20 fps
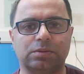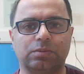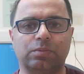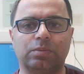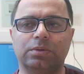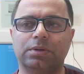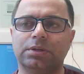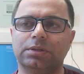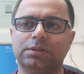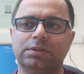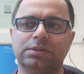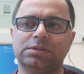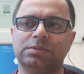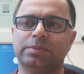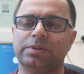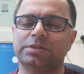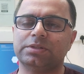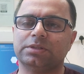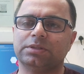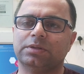why these
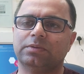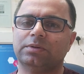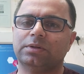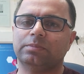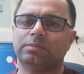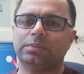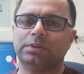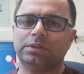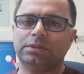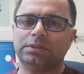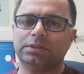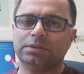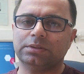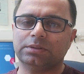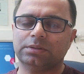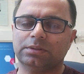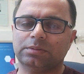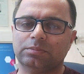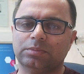patients develop bleeding?